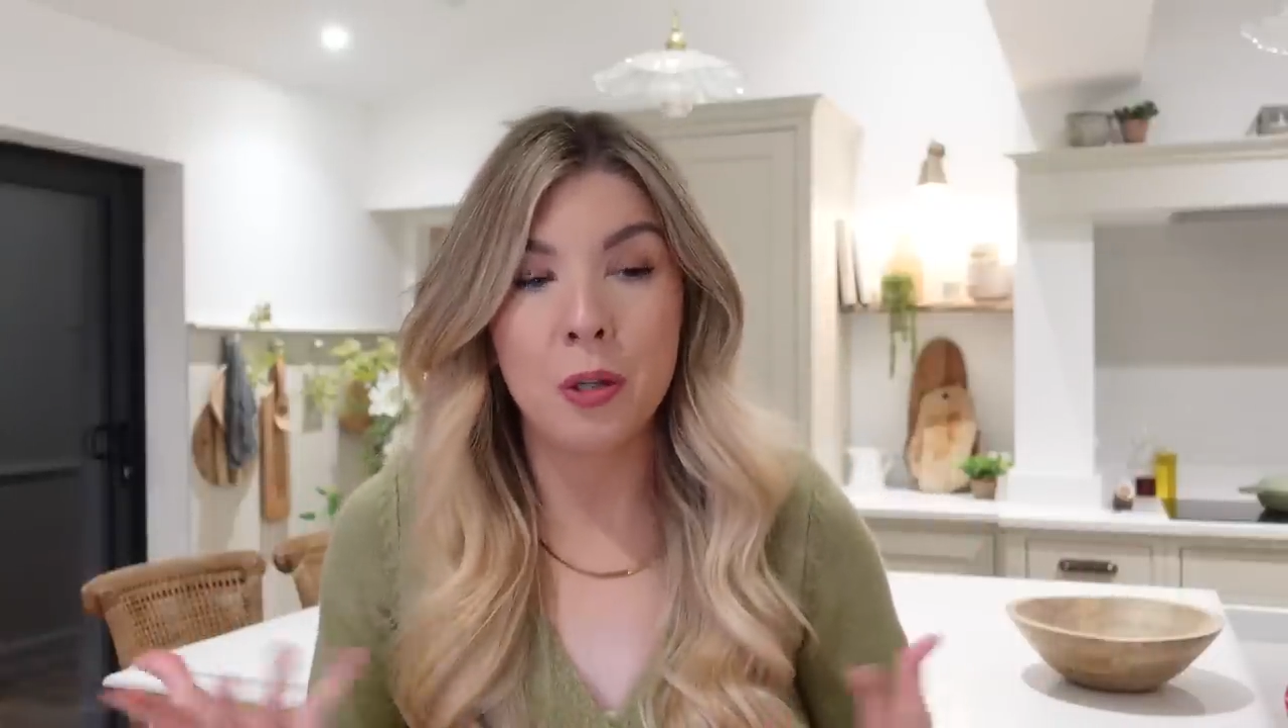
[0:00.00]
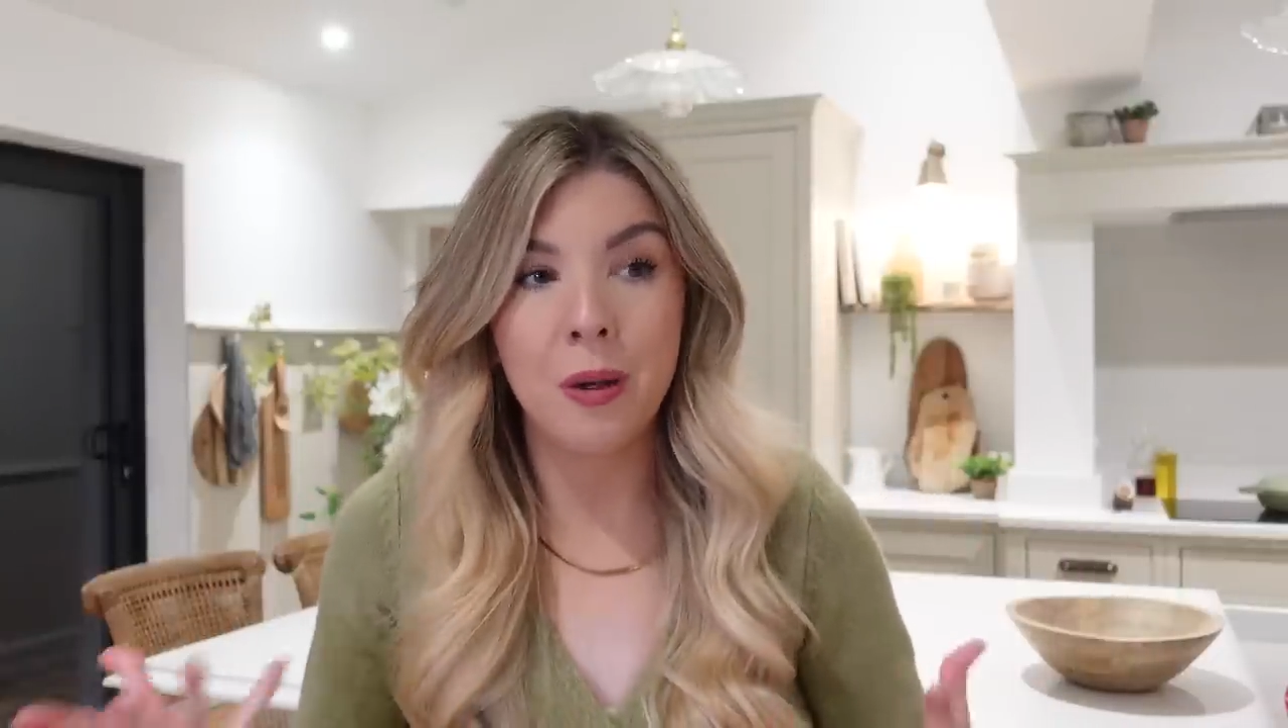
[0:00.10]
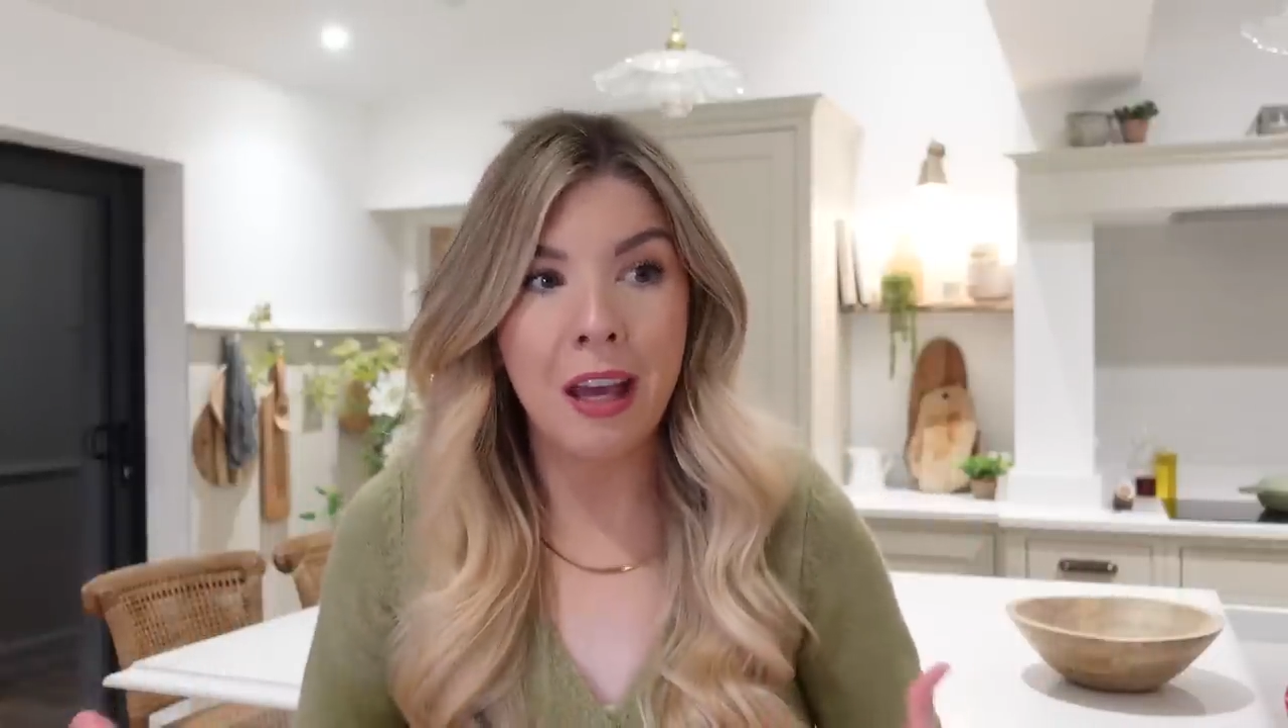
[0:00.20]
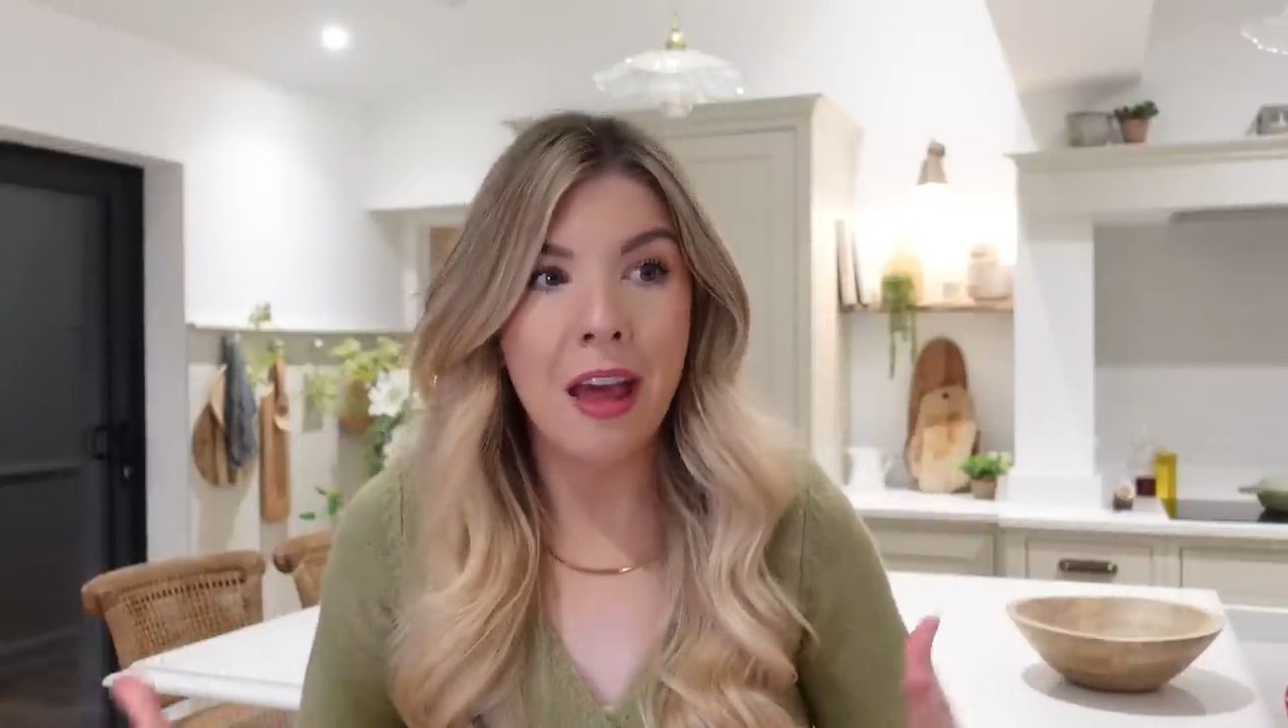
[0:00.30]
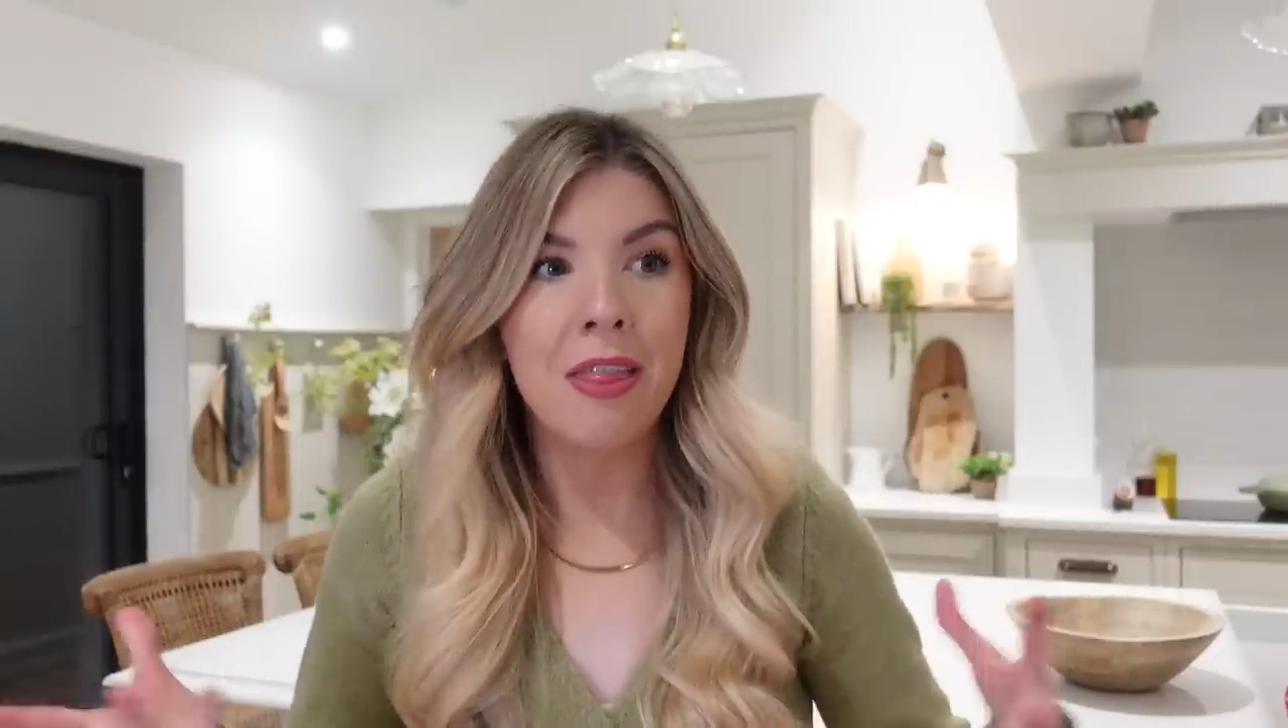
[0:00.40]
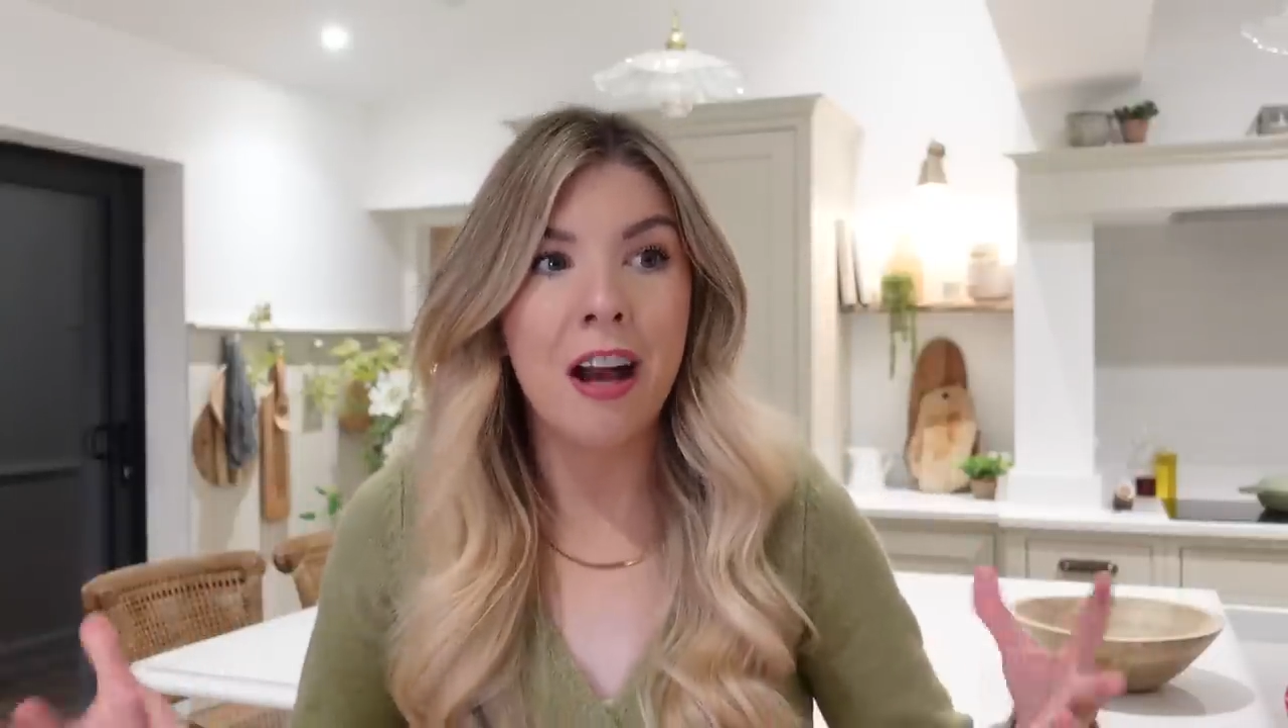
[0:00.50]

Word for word: So again,